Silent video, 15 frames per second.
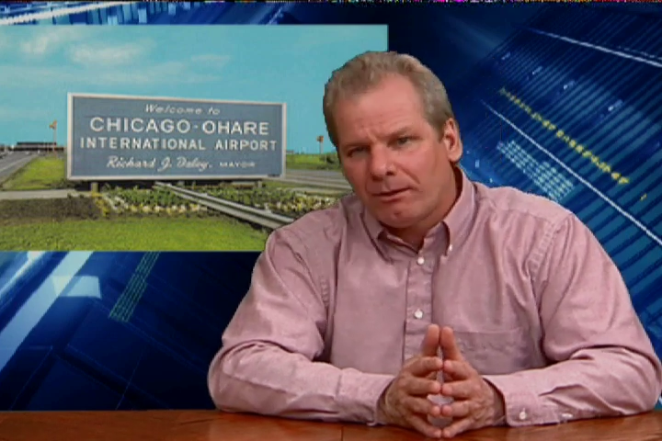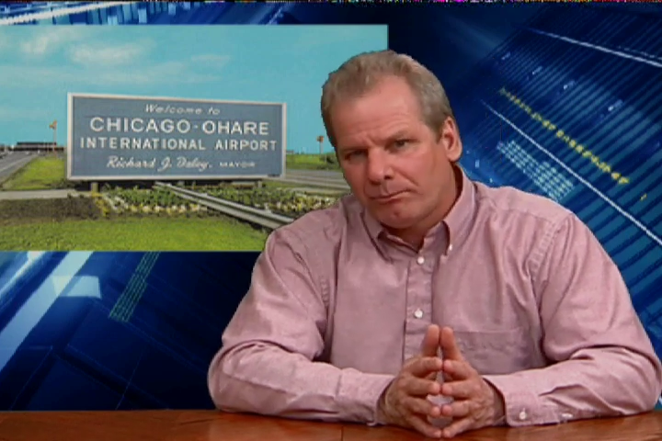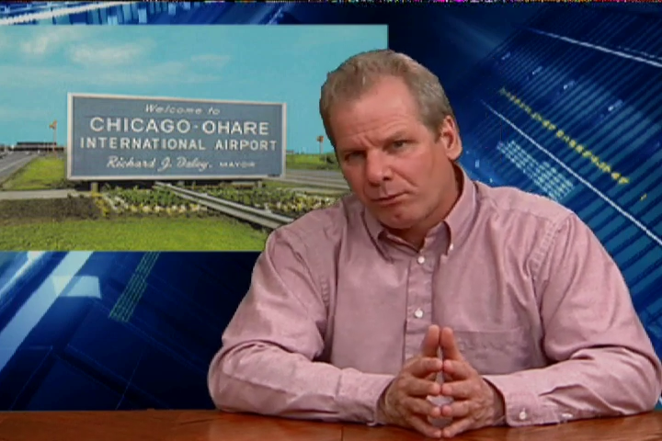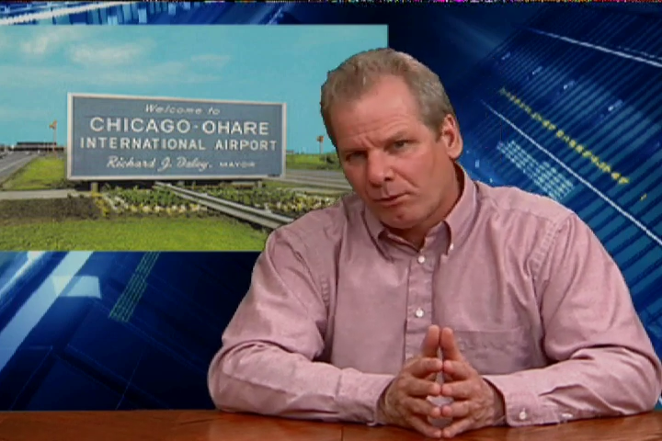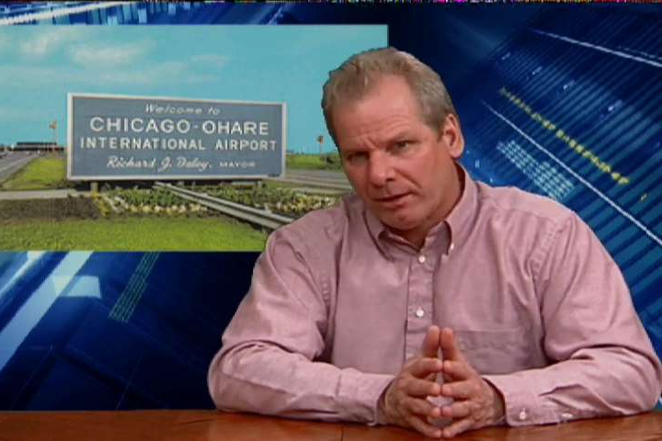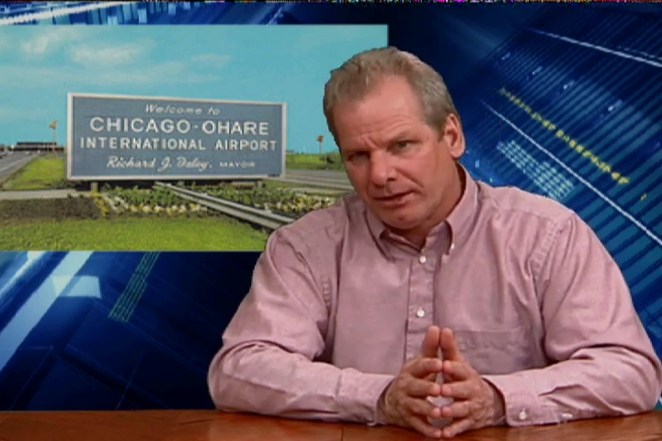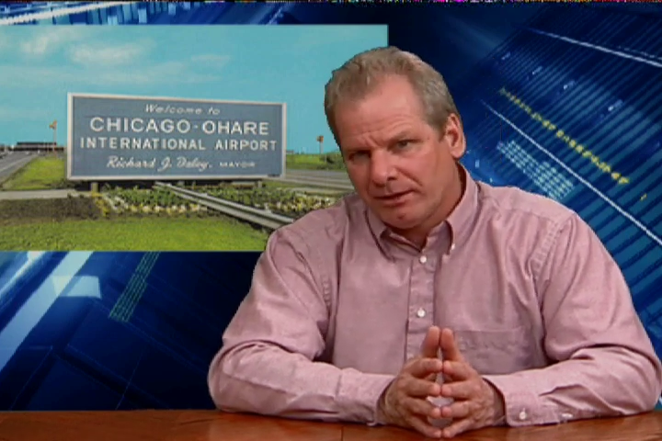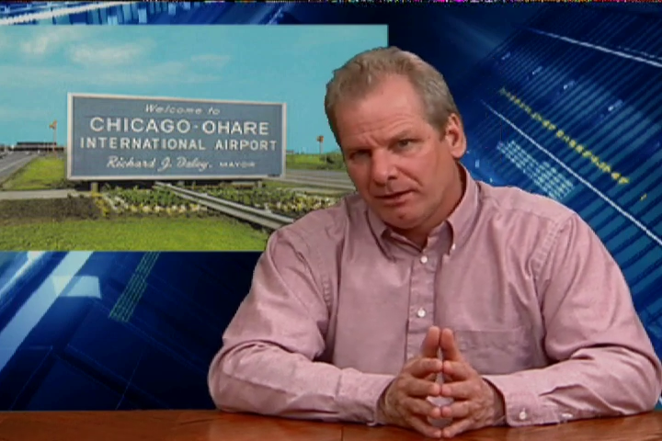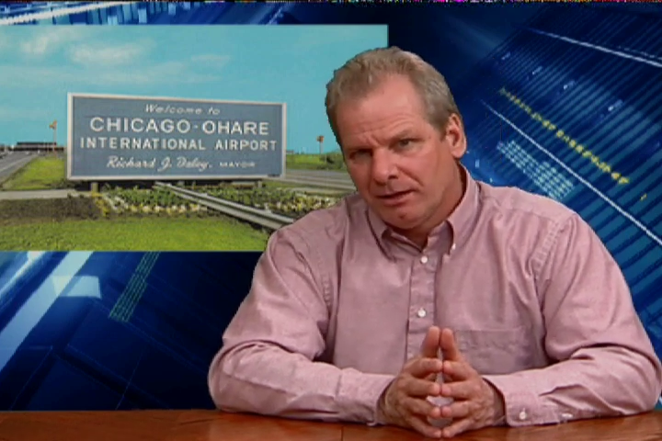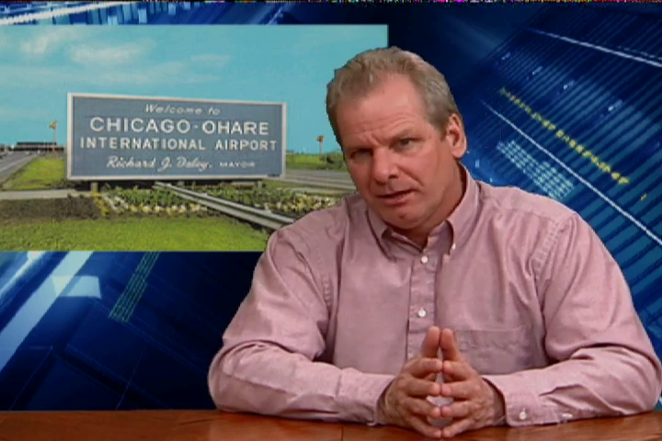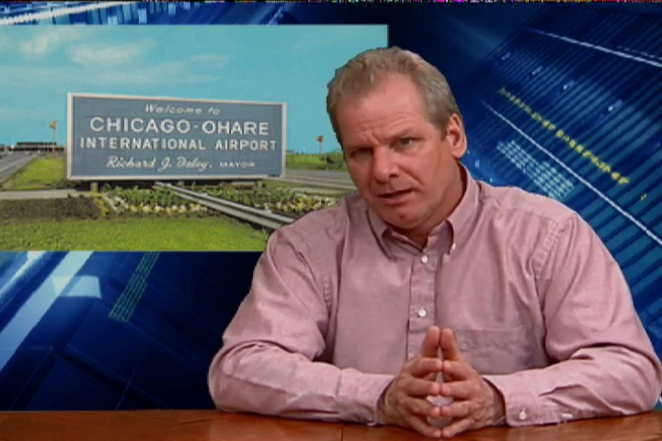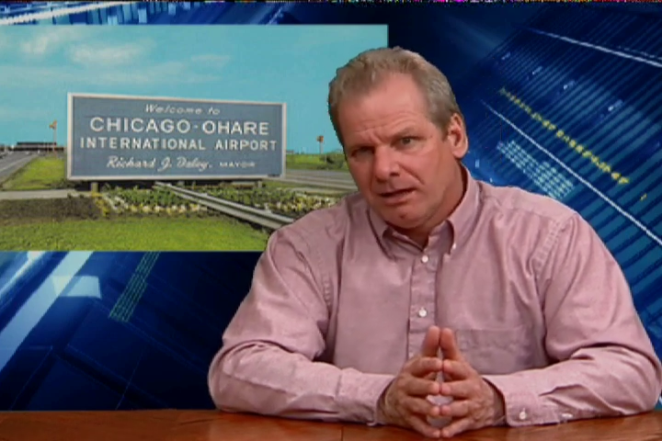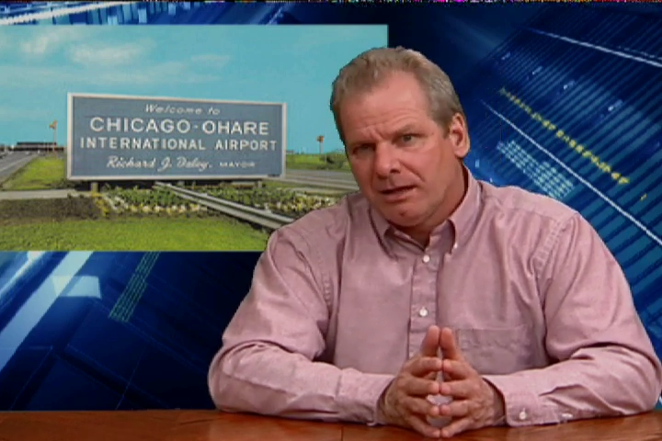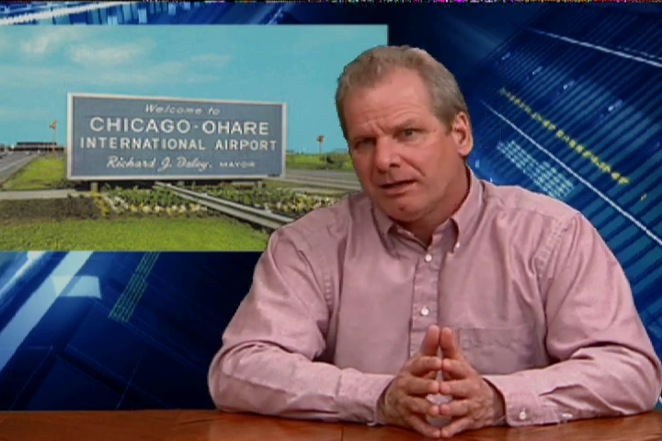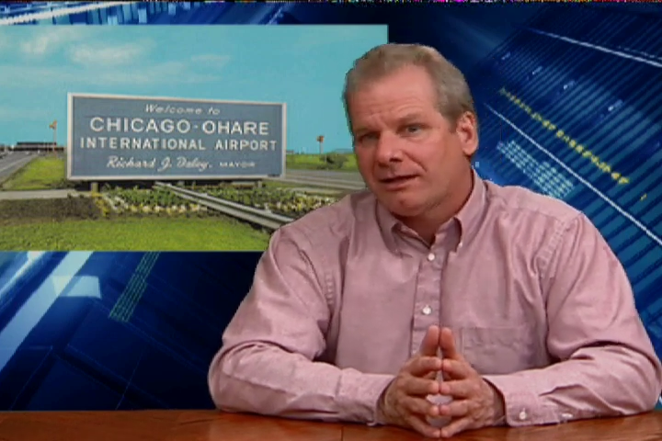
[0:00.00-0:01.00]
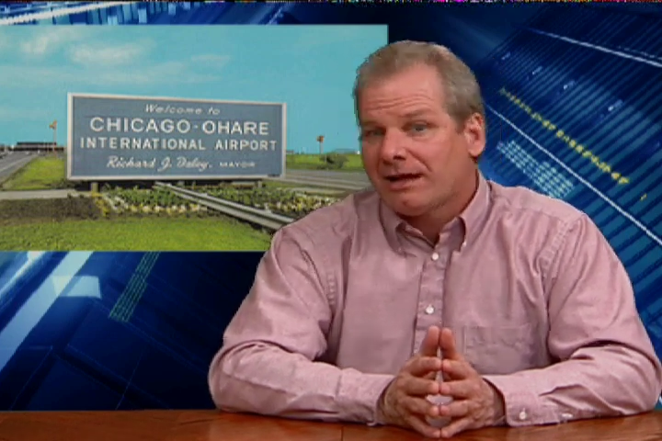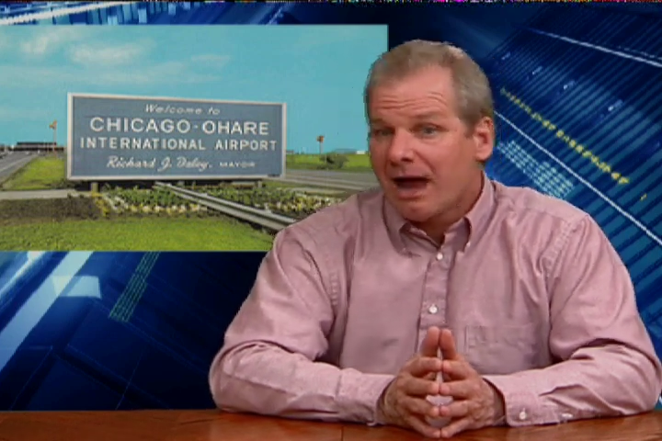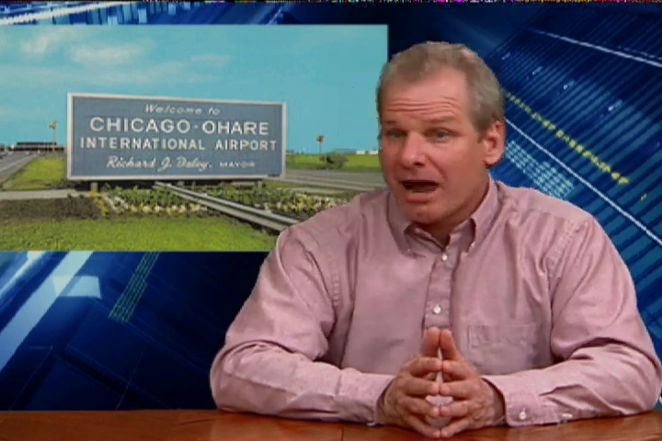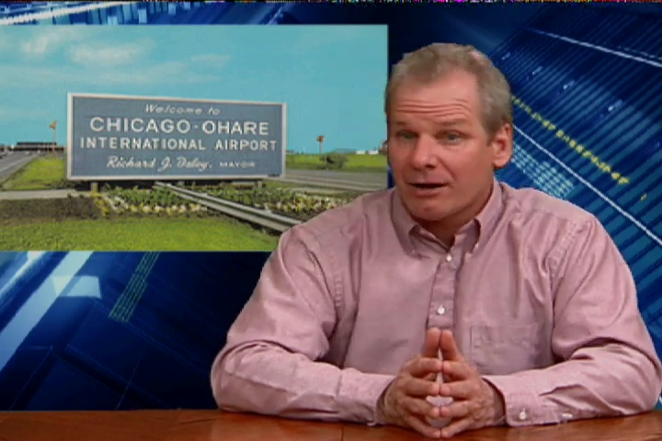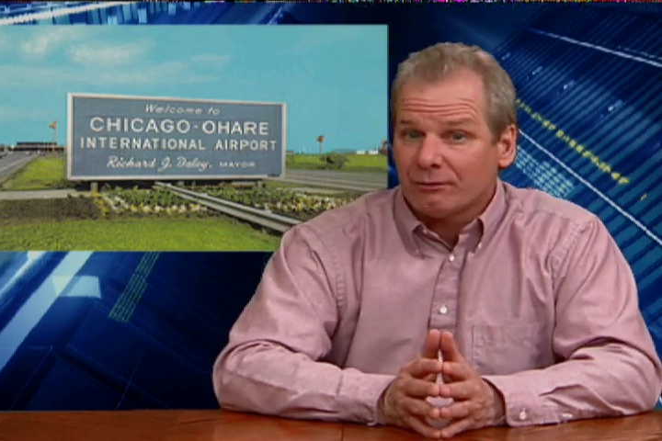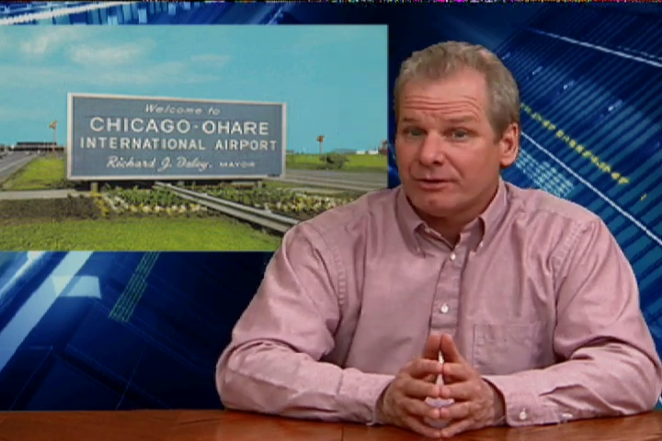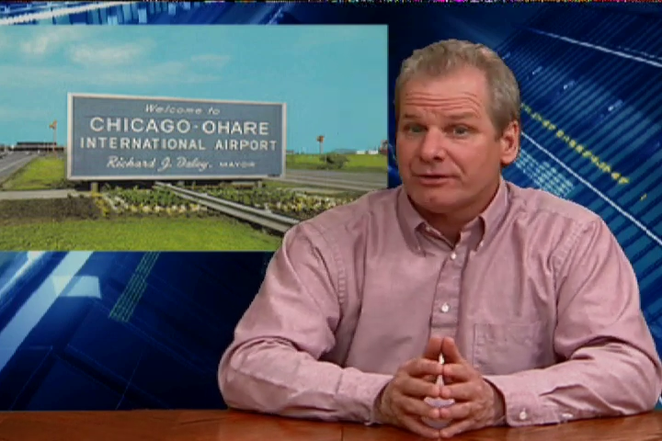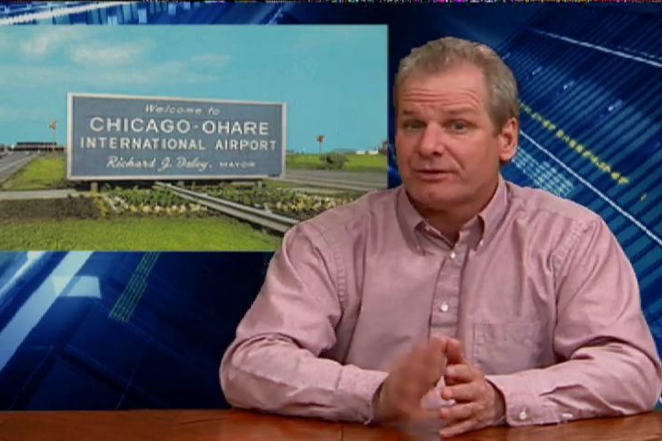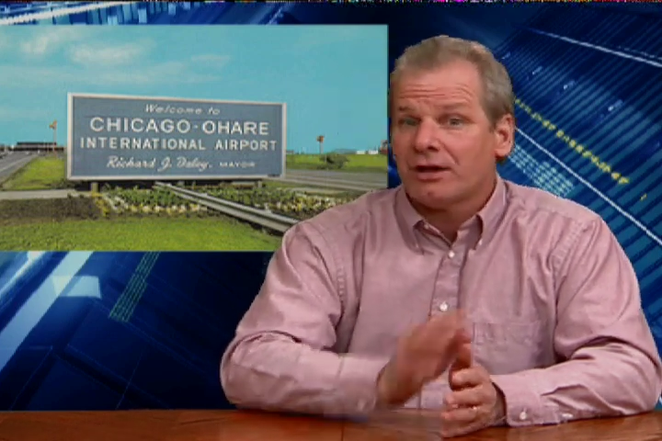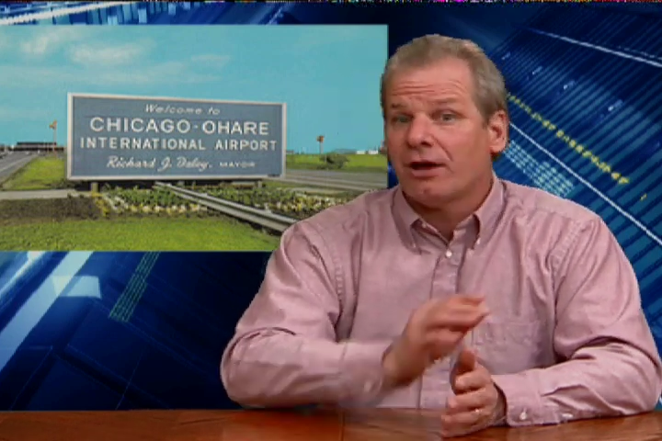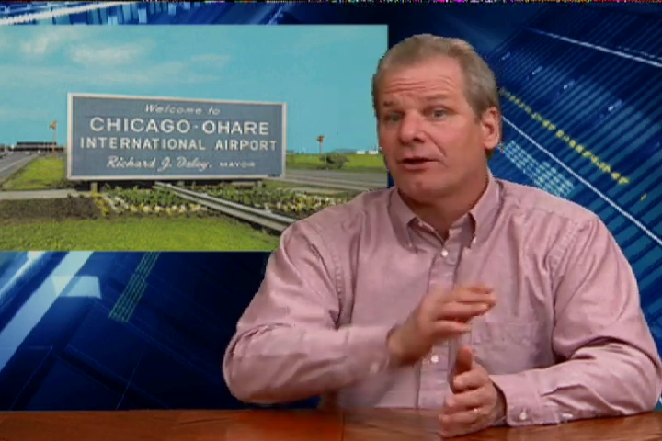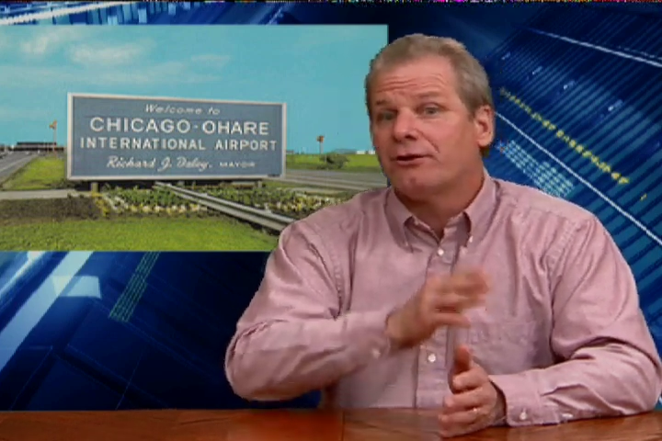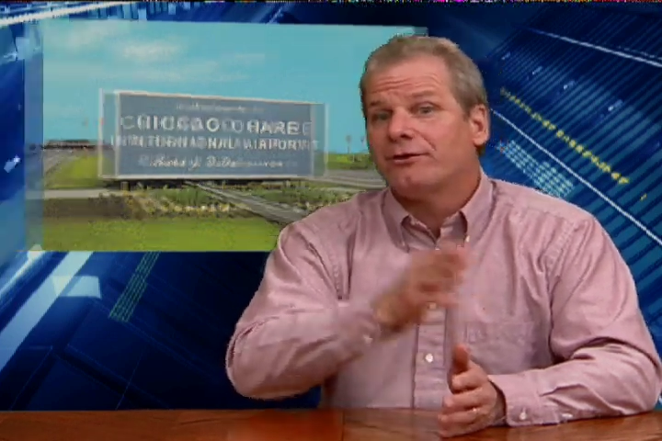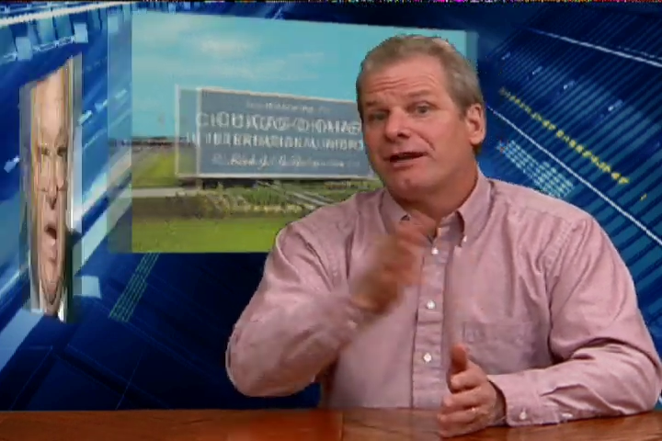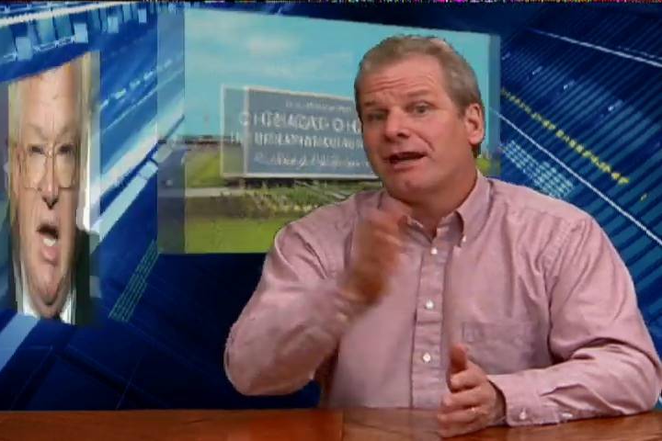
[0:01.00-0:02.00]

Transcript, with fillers: Airport. Congress, under